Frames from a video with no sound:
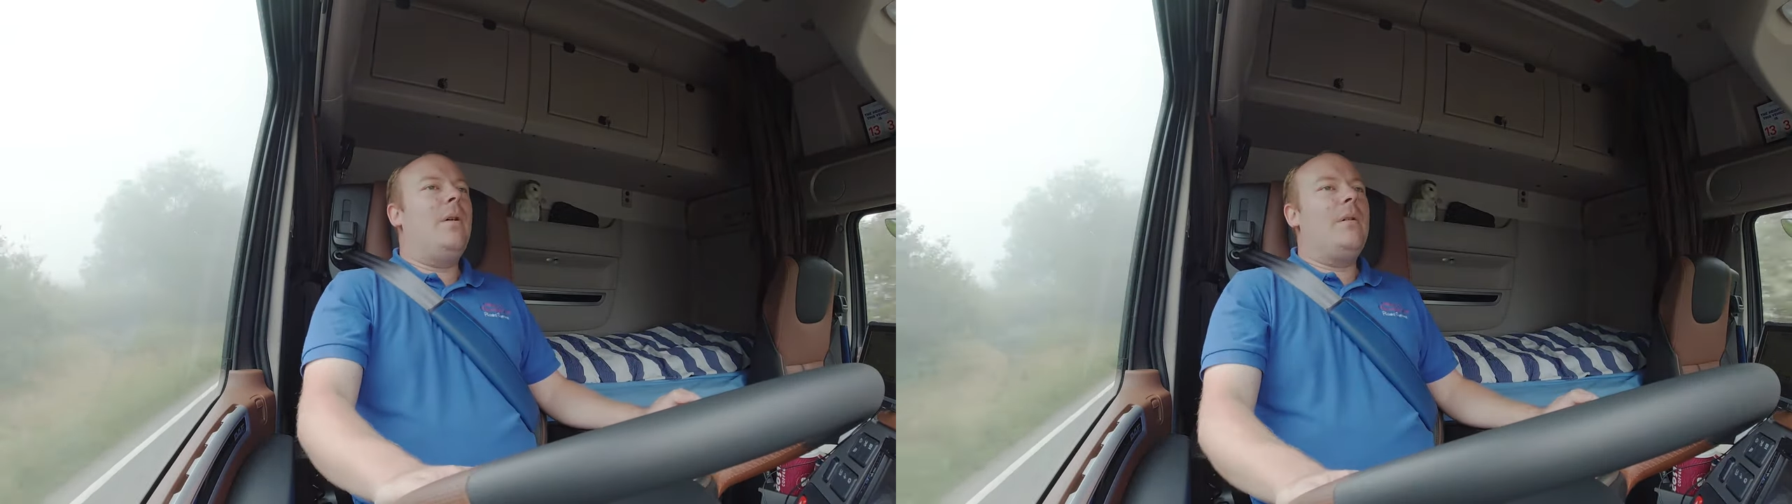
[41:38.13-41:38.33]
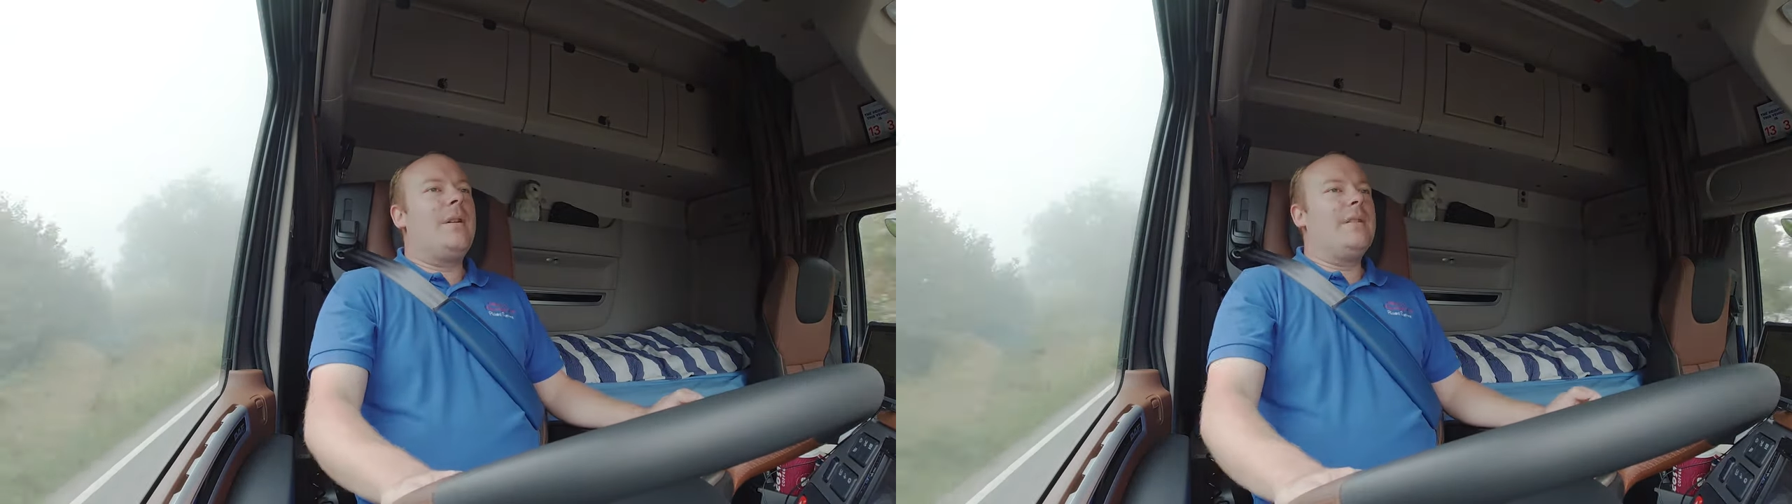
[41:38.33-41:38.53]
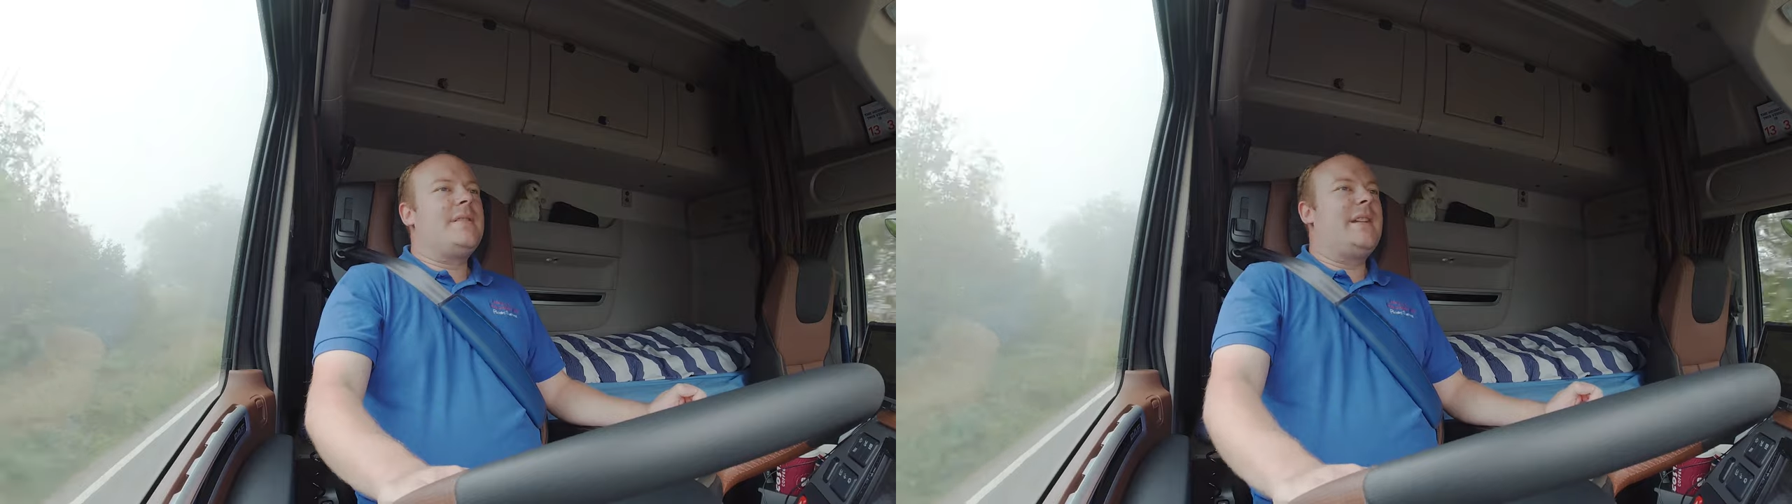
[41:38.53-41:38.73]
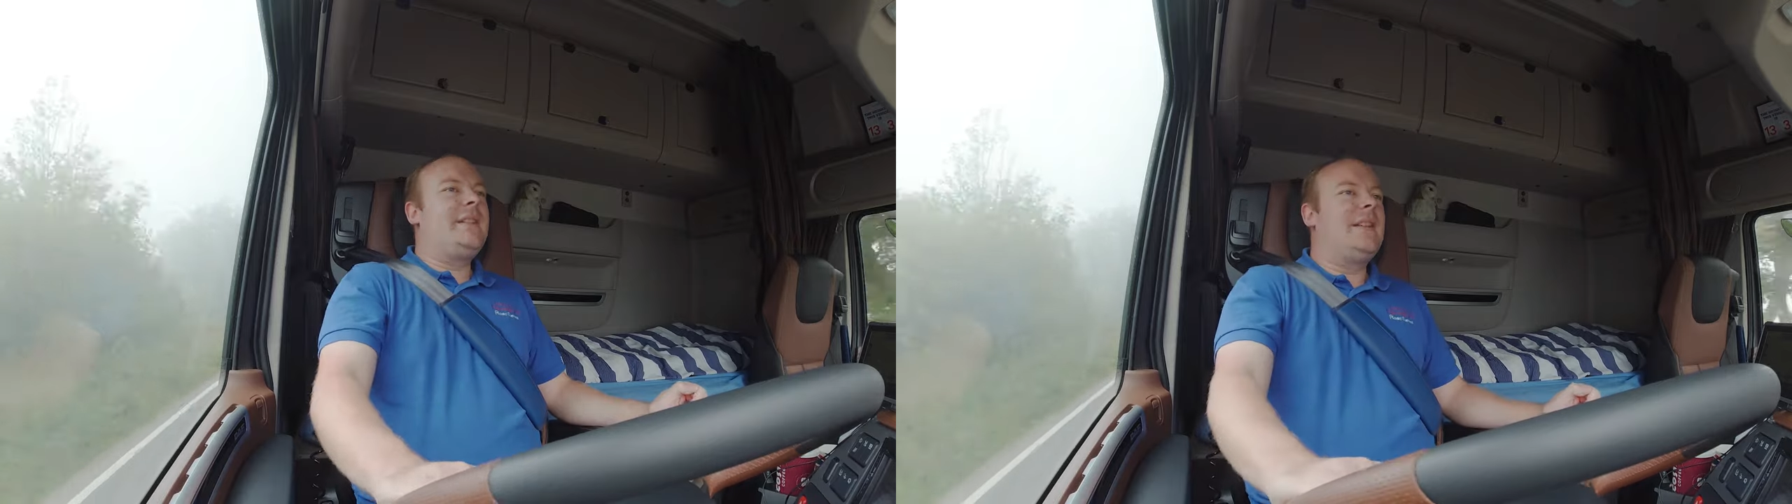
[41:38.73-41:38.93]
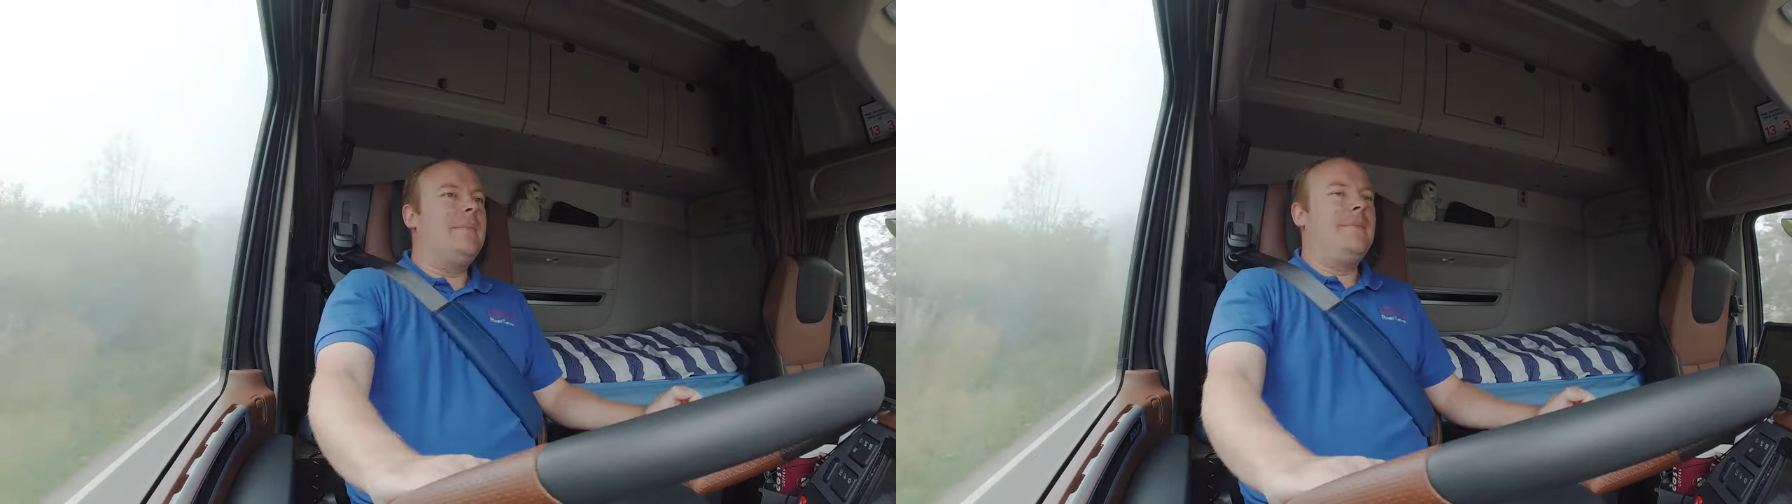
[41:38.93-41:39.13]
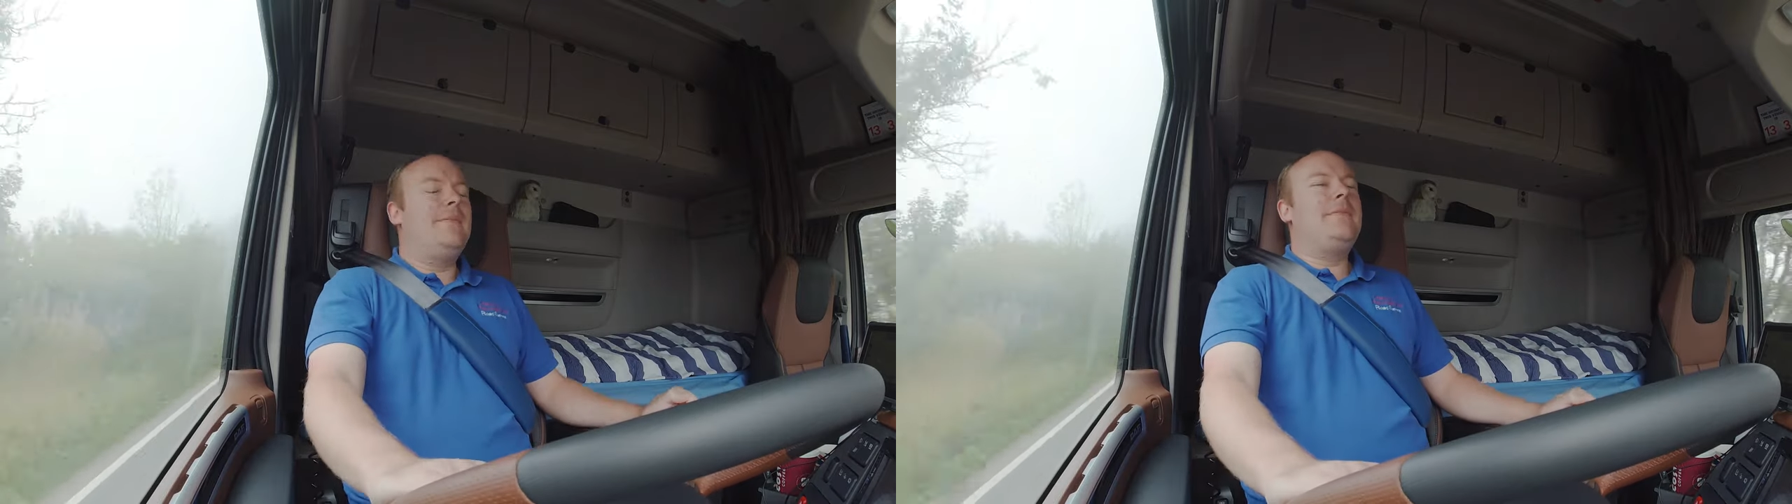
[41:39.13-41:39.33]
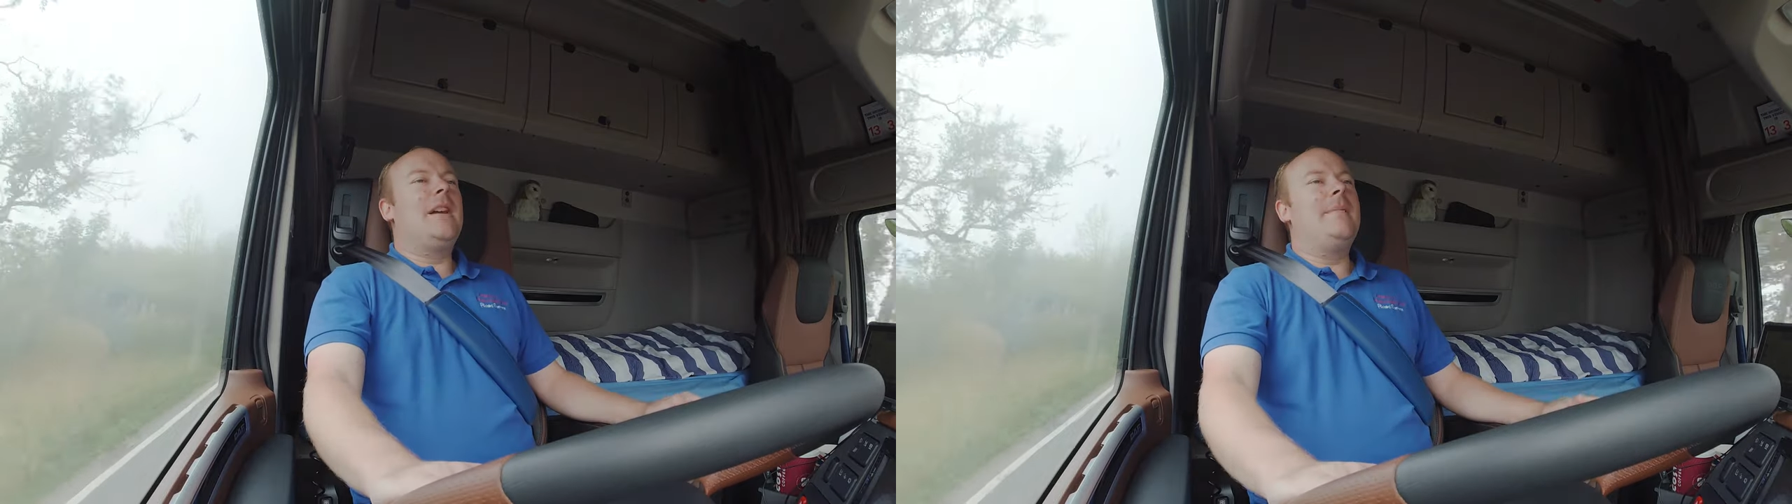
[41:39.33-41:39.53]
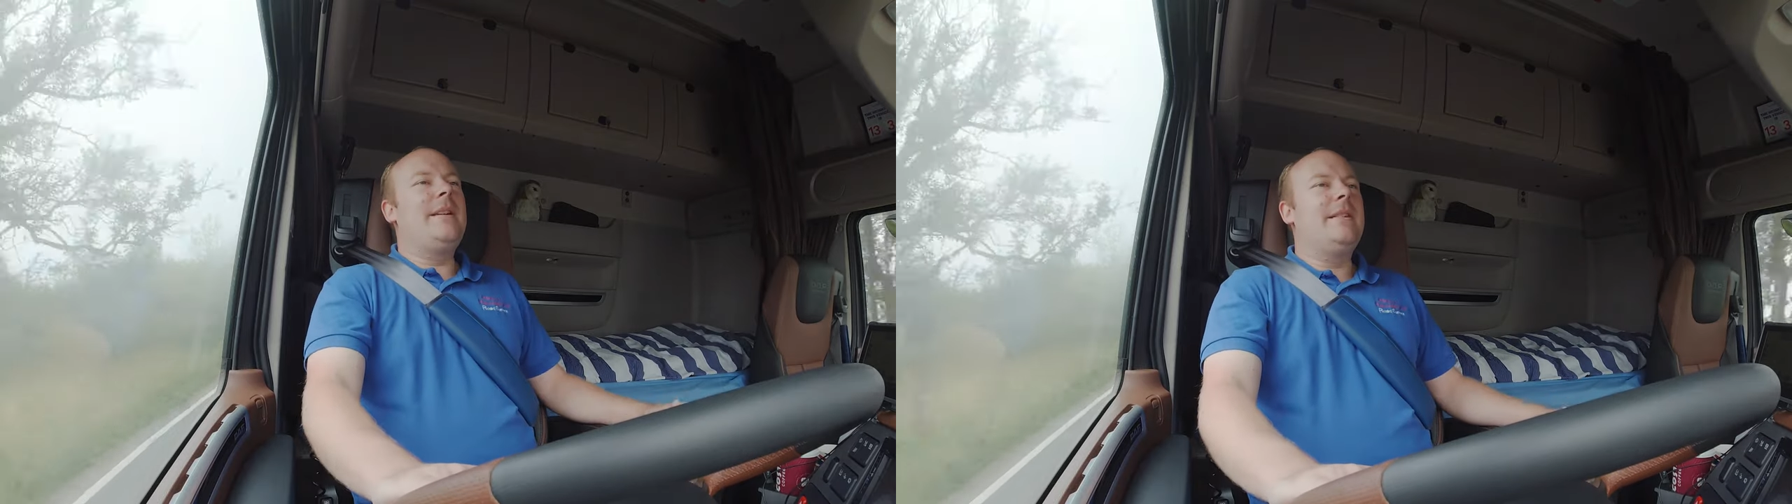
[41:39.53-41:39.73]
be more content com
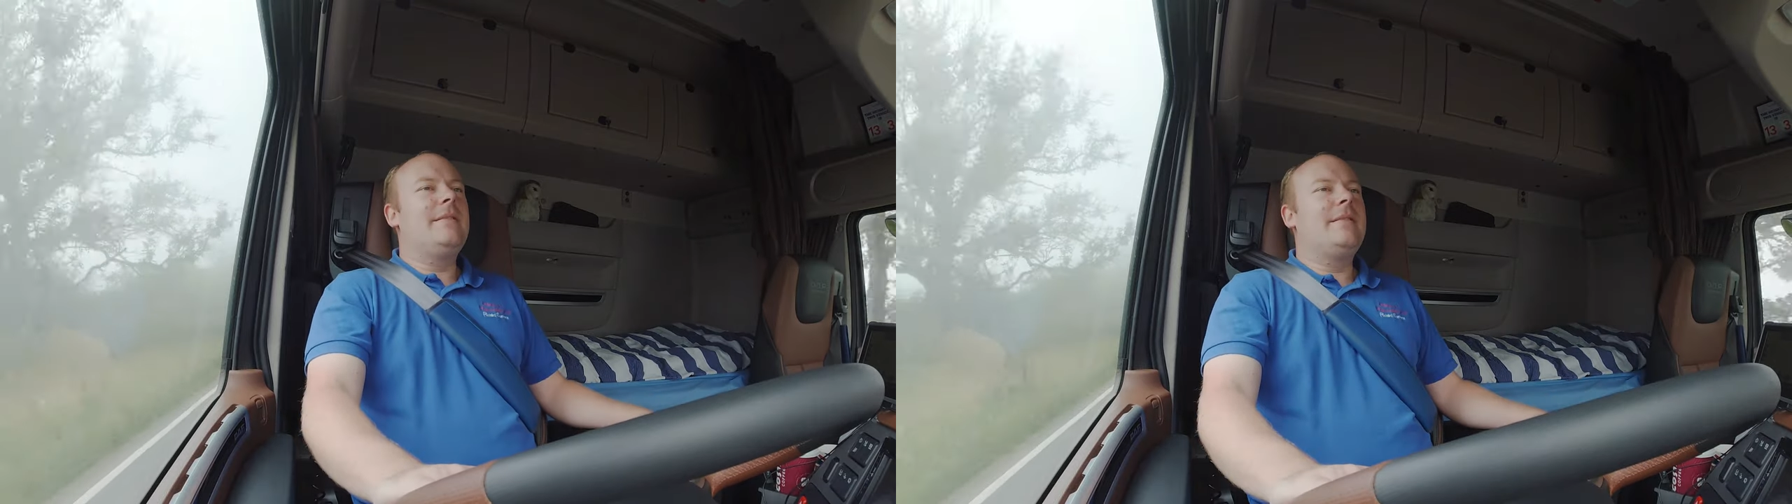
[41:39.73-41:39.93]
coming.